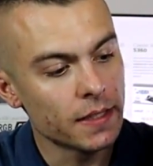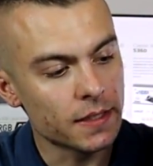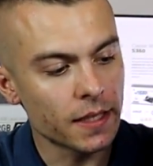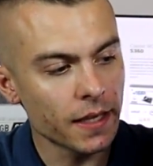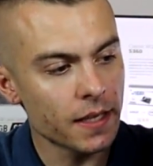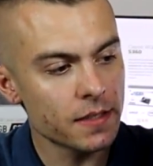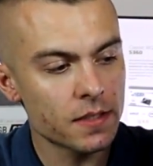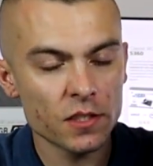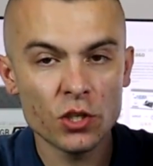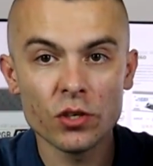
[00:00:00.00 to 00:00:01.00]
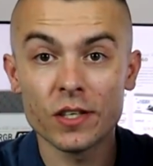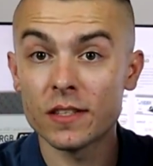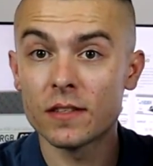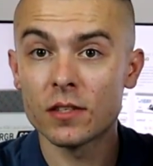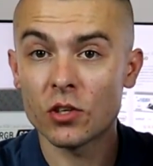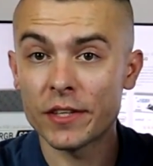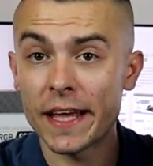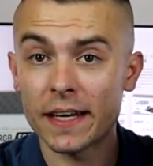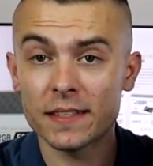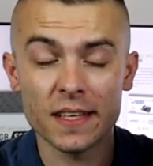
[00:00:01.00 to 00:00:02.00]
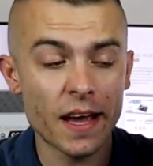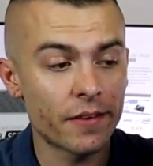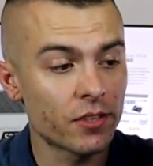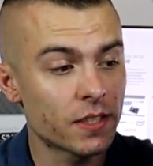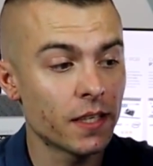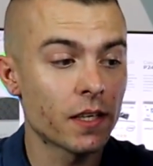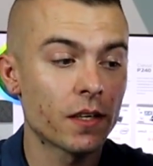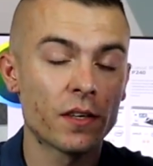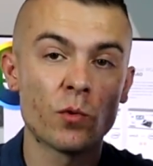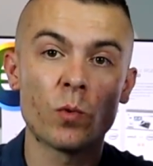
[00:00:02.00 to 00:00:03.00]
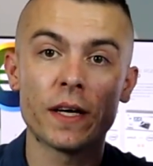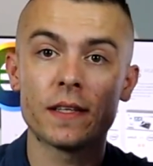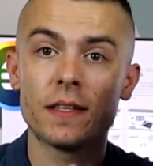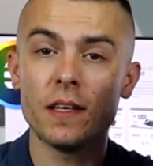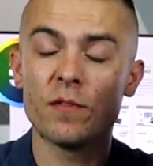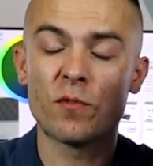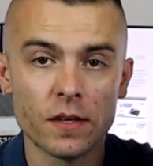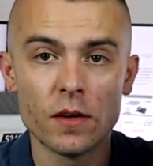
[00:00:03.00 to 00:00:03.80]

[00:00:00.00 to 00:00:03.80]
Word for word: The thing is, you could connect everything with the